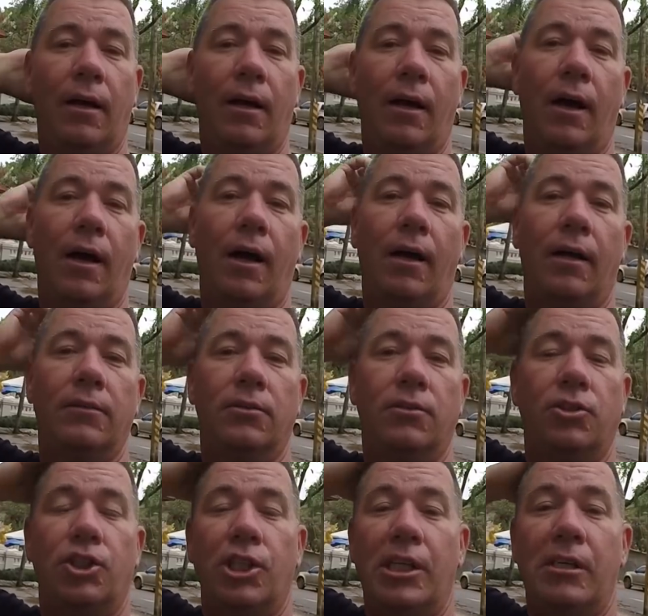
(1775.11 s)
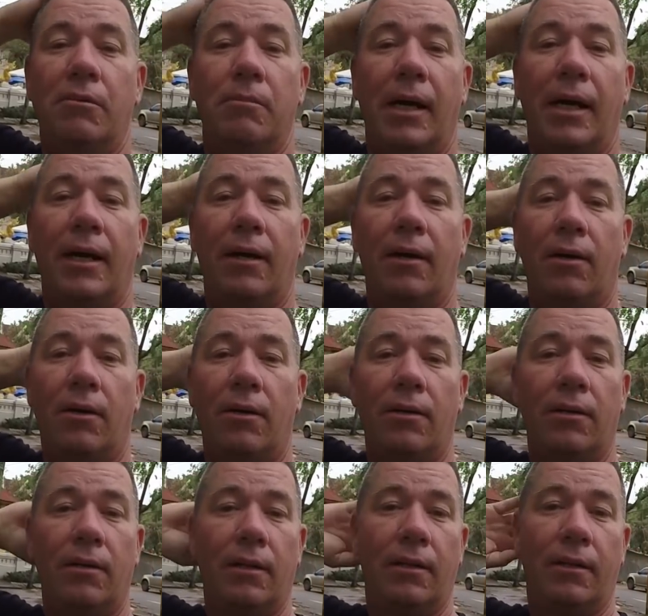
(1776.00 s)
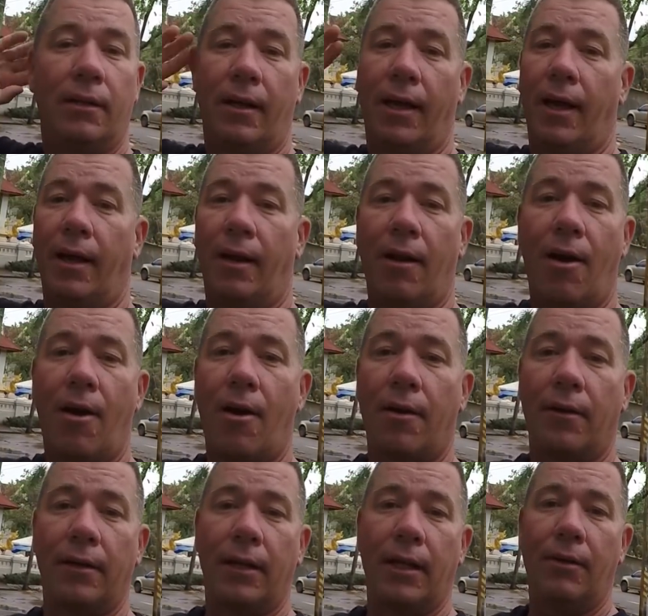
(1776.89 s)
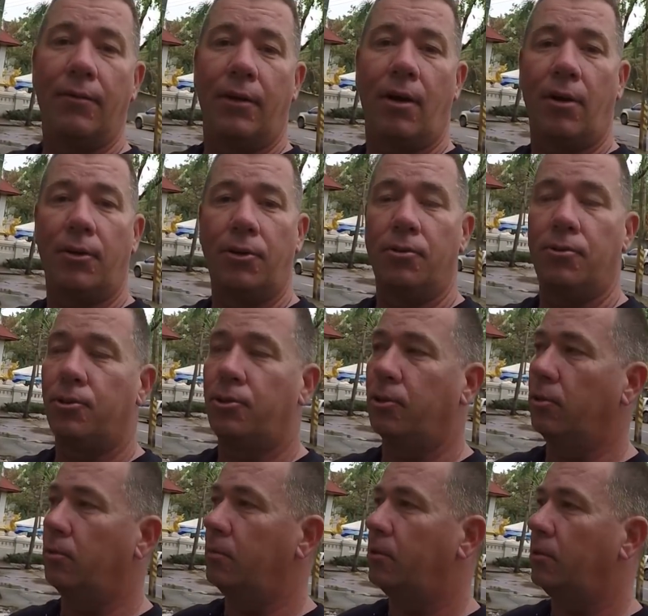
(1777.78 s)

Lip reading: Gmail and even on YouTube.